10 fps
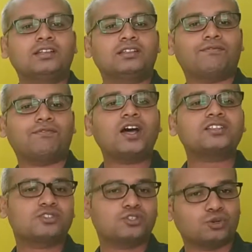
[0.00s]
The
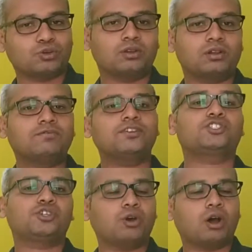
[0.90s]
first tool which
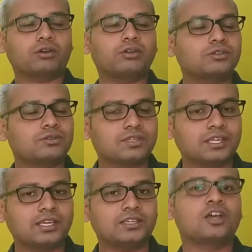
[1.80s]
you are going to
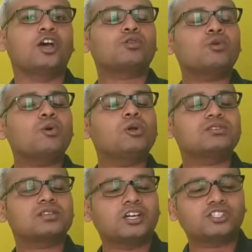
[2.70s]
see is Google
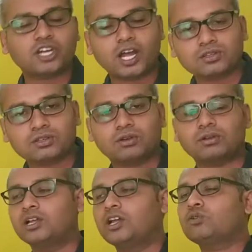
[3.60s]
Search
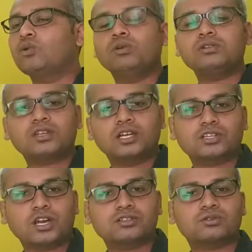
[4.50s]
Console. Google
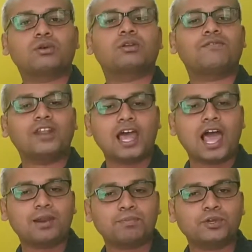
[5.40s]
Search Console will
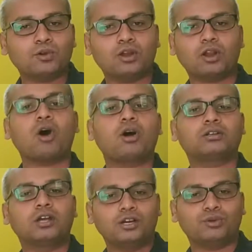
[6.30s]
help you a
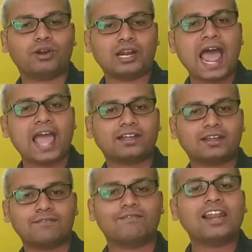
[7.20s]
lot to rank
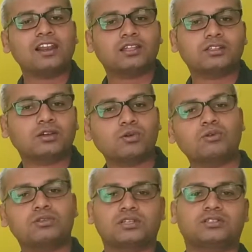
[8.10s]
well in the
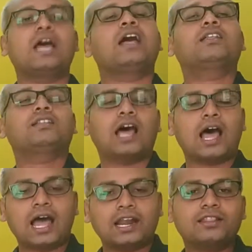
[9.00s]
Google search. The
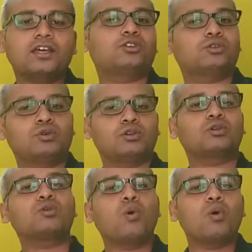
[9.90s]
another tool,
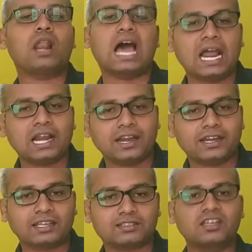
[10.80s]
Google
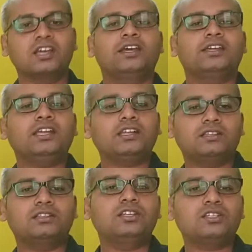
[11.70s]
Analytics.
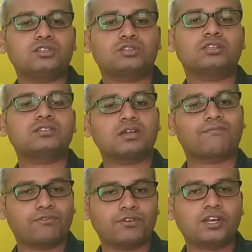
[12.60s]
This is the
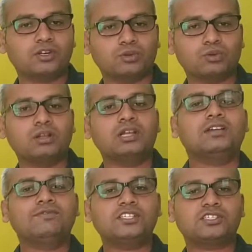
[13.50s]
free tool
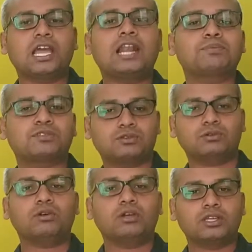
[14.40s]
which helps
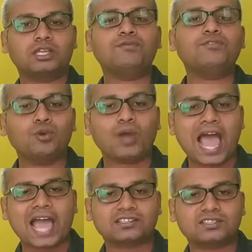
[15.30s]
to give you
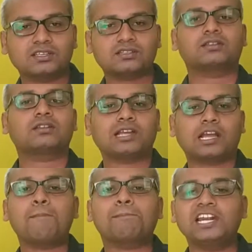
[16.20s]
access the
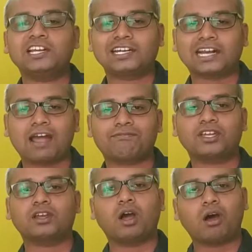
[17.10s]
complete traffic
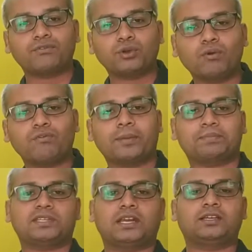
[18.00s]
of your
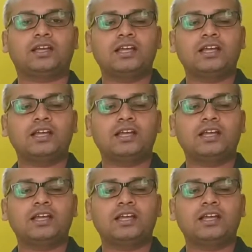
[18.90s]
website.